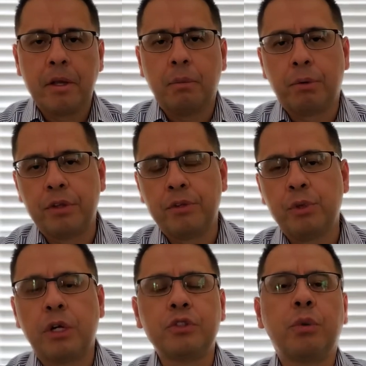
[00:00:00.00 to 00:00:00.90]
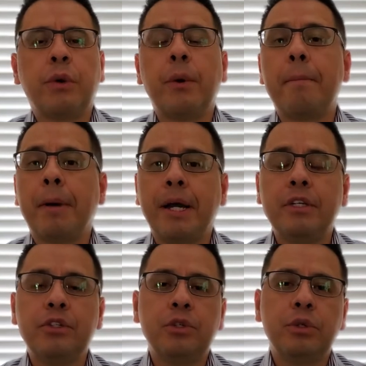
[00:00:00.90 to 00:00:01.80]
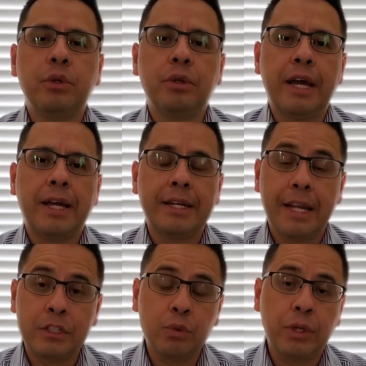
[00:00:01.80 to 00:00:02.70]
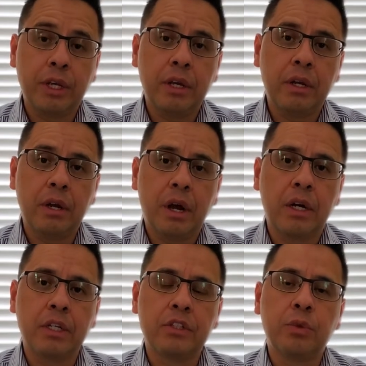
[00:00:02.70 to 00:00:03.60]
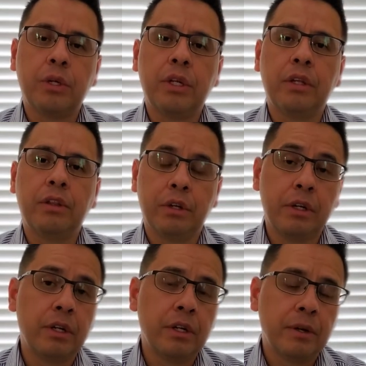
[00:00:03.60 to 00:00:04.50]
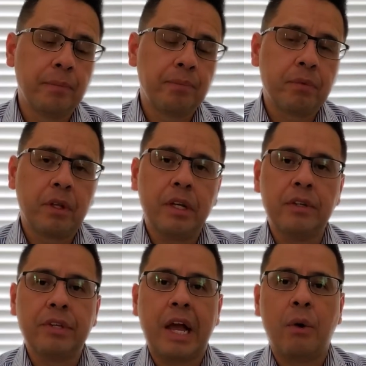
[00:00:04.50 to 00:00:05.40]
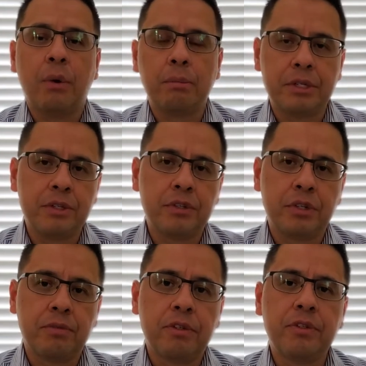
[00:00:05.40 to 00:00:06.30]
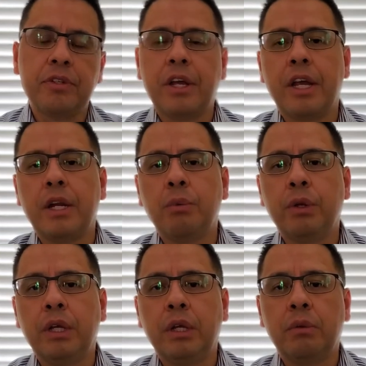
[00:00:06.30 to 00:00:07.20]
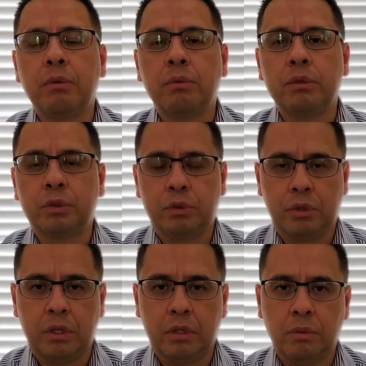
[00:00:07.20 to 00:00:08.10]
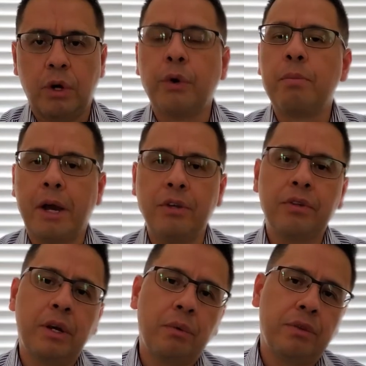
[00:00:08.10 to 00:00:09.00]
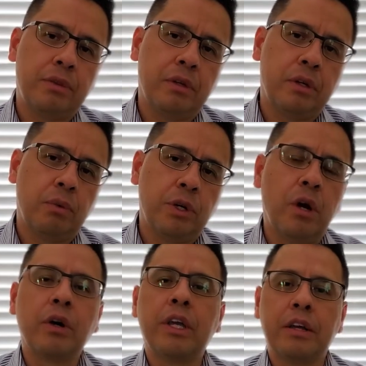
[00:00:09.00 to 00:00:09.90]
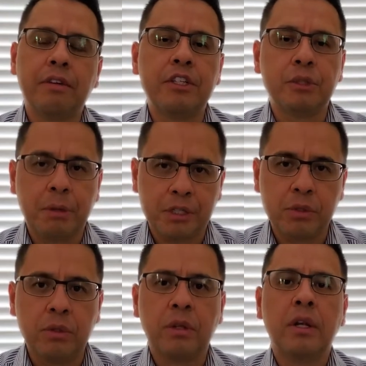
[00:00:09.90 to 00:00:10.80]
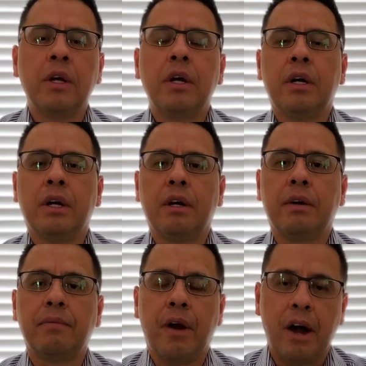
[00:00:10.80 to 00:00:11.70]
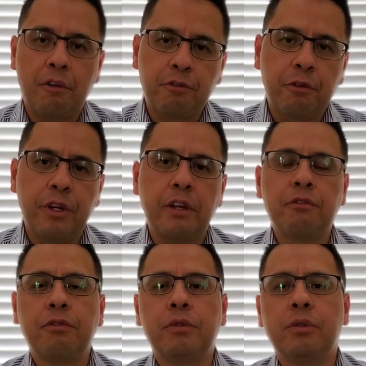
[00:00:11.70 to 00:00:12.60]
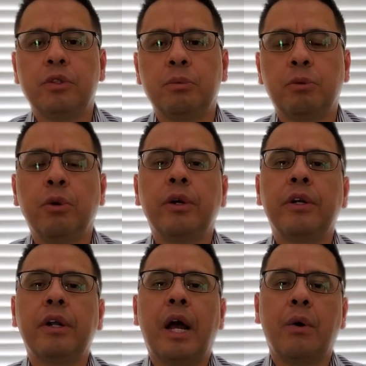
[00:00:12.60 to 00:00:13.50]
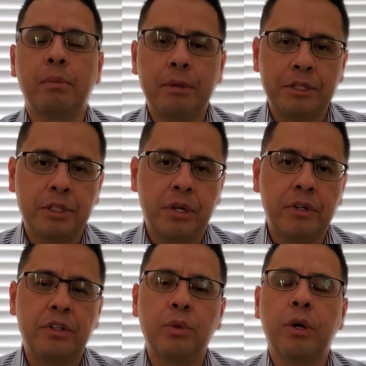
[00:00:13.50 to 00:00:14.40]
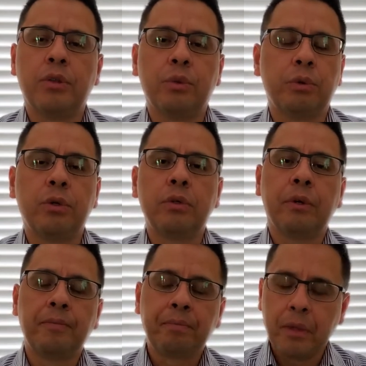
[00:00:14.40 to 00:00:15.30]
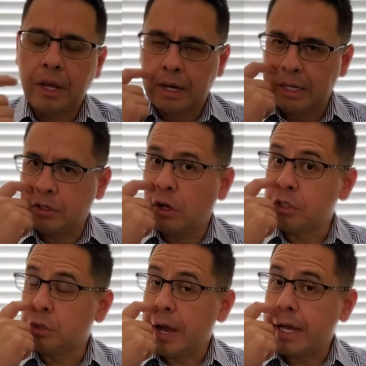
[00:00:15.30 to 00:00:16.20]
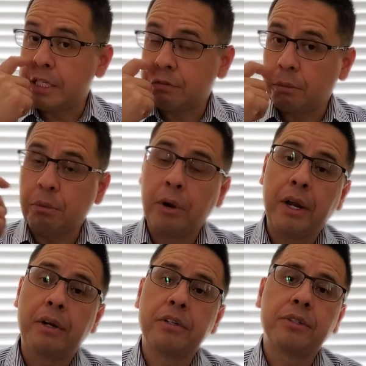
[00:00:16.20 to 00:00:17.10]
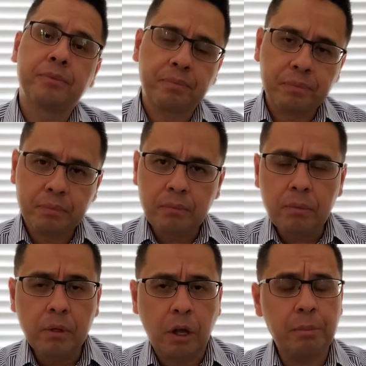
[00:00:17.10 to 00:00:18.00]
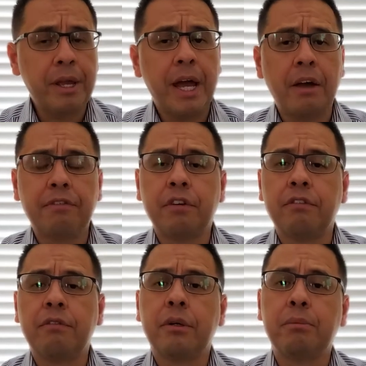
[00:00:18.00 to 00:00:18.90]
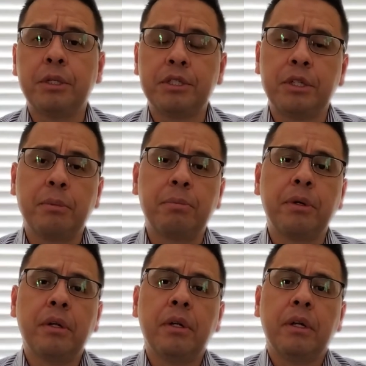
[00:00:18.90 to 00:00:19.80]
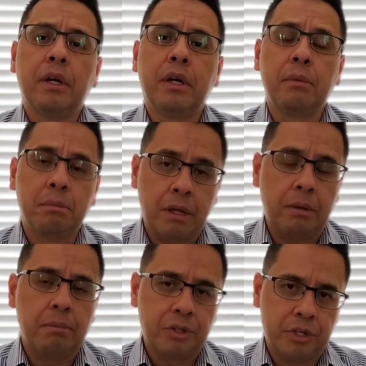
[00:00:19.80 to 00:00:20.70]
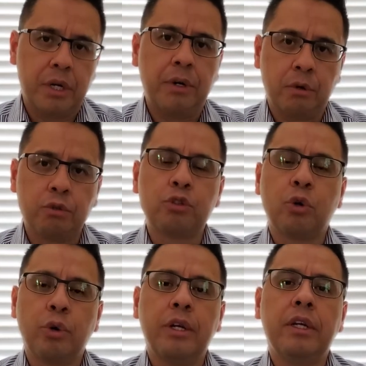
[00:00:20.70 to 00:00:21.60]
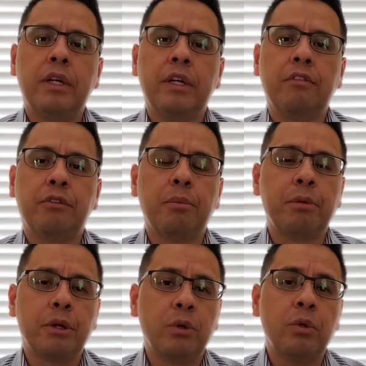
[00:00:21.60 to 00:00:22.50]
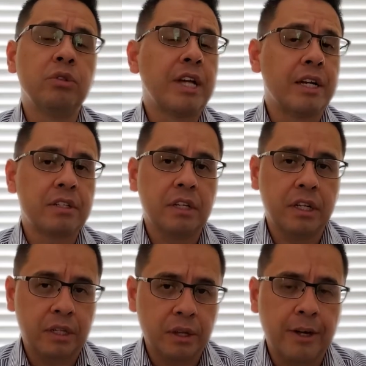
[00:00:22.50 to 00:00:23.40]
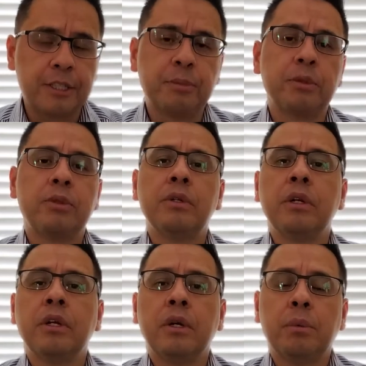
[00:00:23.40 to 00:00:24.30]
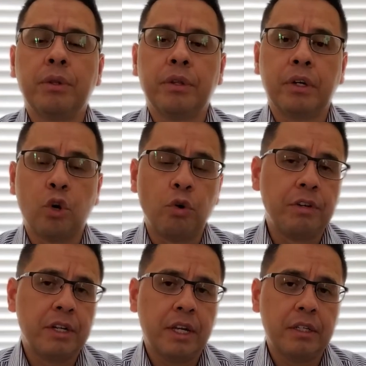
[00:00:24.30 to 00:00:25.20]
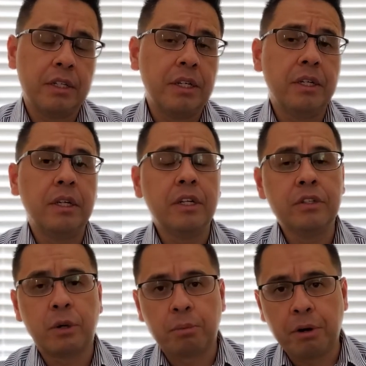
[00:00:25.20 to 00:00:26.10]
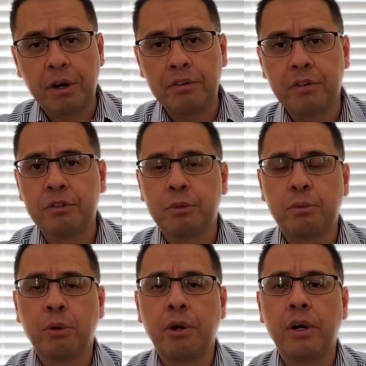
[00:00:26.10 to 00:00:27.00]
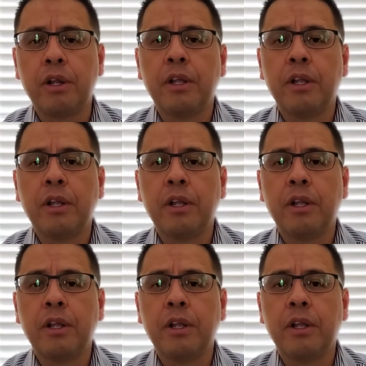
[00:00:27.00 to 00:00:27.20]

Brothers, we also want to remind you that next week, August 23rd, is our mission service, and we just uh, want to remind you that we, uh, we all give a special uh, offering to support our missionaries throughout the world. I'd like to also ask for prayers on behalf of Bishop um, missionary Rusconi in, from Peru, who's actually in the hospital with uh, COVID 19. He needs our prayers and our support.